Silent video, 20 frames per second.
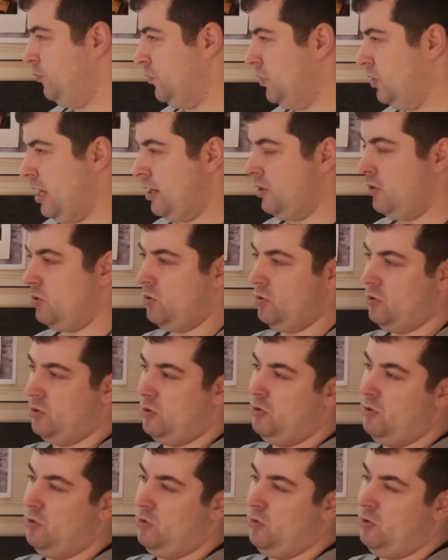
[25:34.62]
then
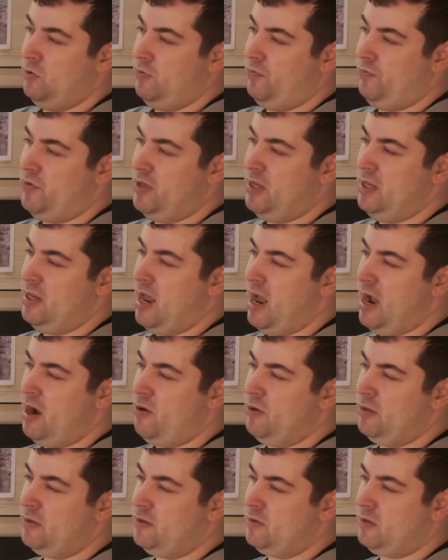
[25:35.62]
you feel
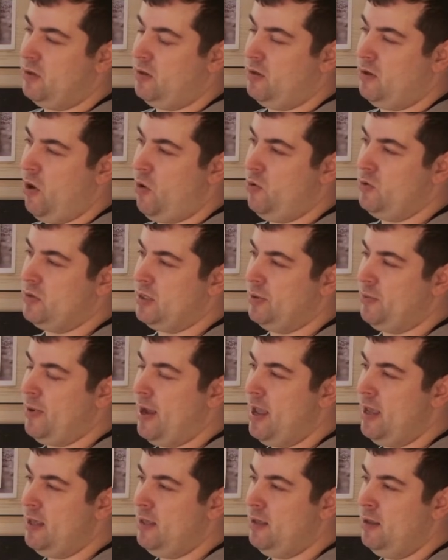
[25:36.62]
how it goes
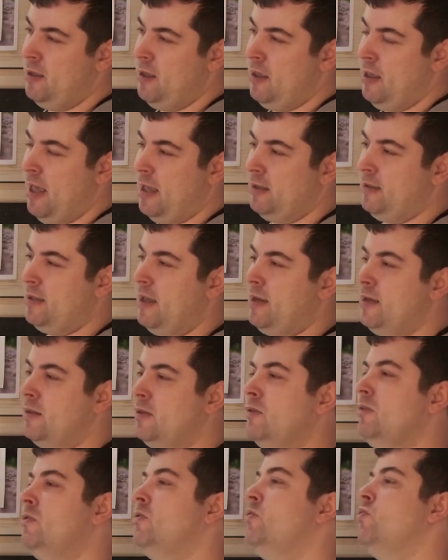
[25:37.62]
away, and
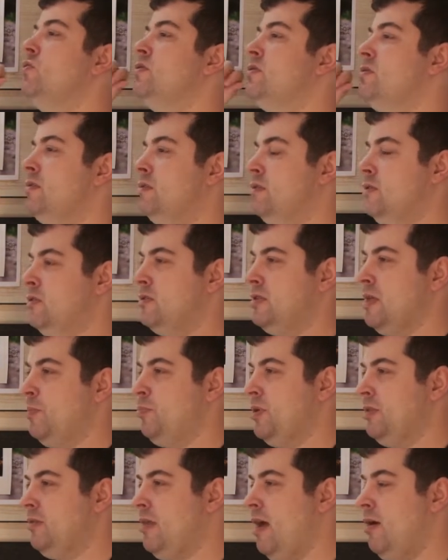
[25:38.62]
then you
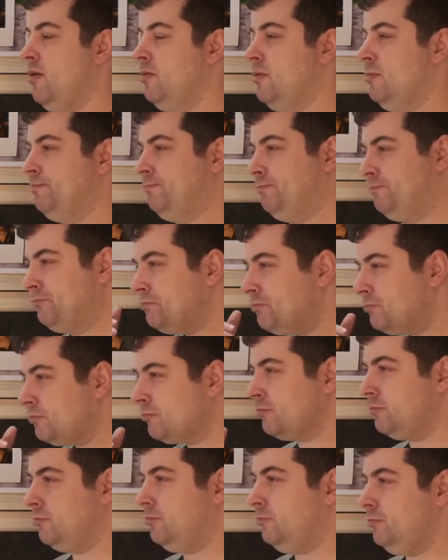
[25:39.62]
sip it down,
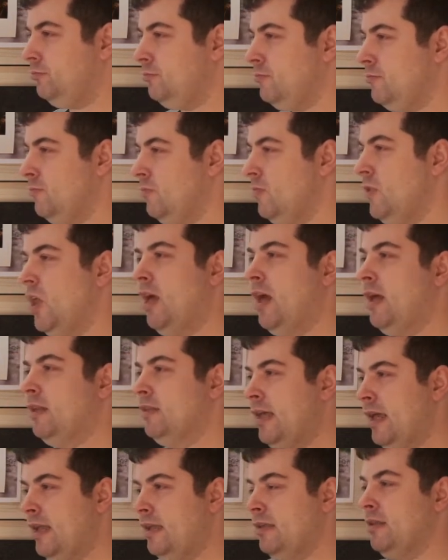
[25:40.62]

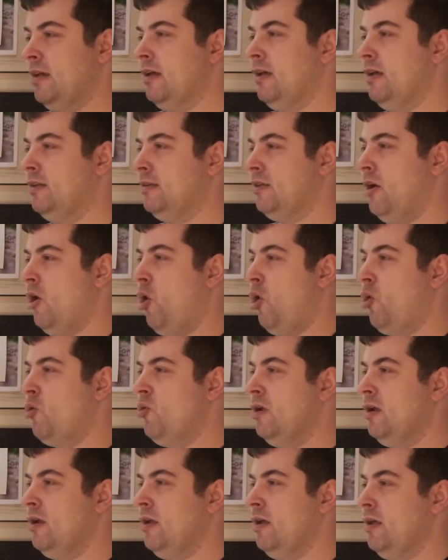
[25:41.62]
and then the
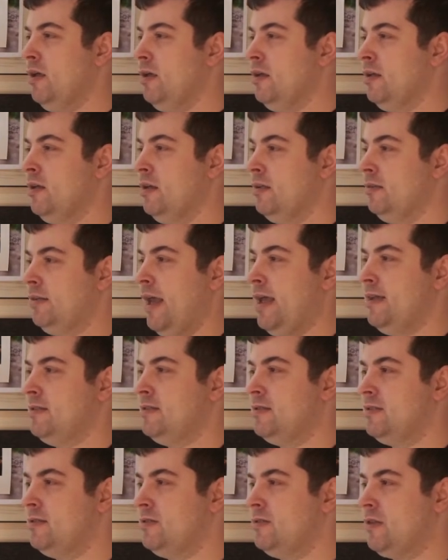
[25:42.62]
whole
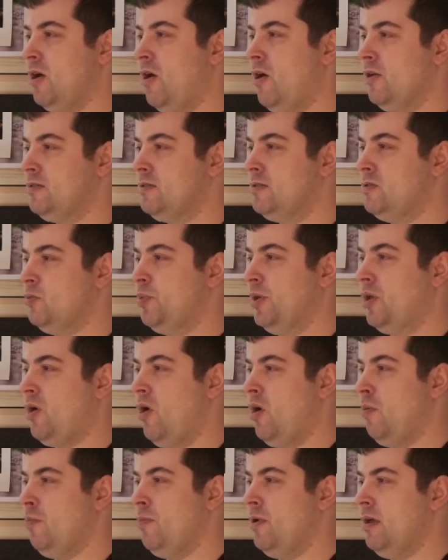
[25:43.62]
taste starts to
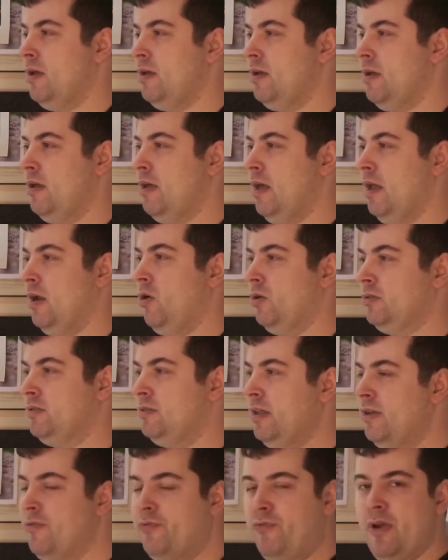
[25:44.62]
become a
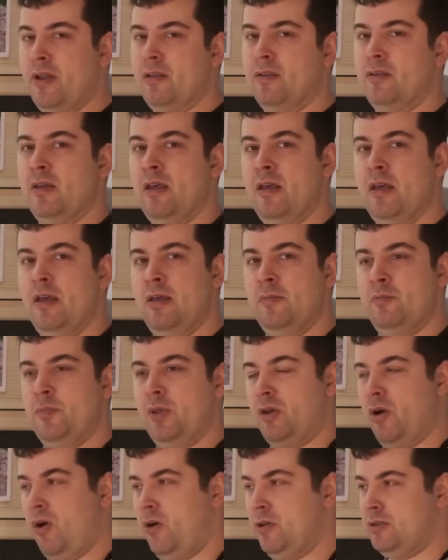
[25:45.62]
lot different,
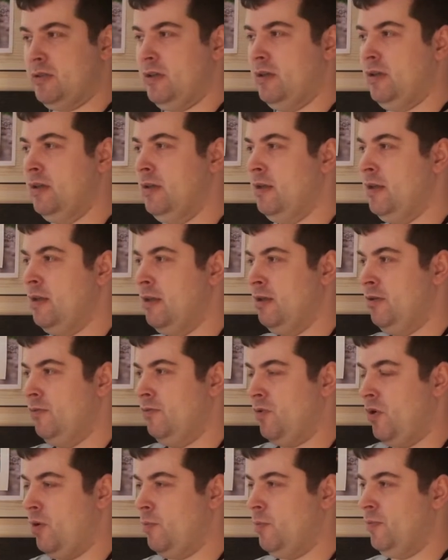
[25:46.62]
because
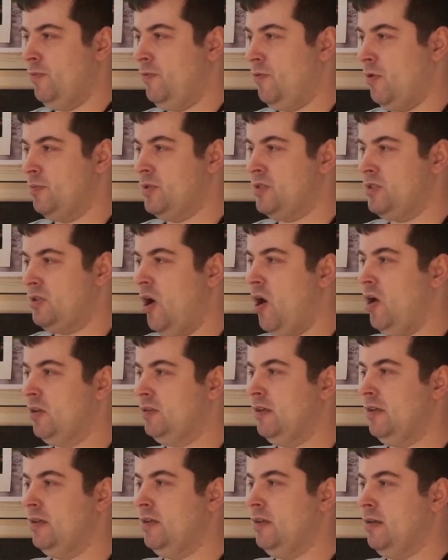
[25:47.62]
from
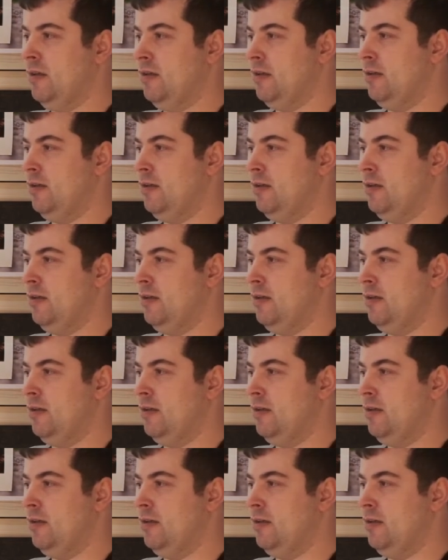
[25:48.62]
starting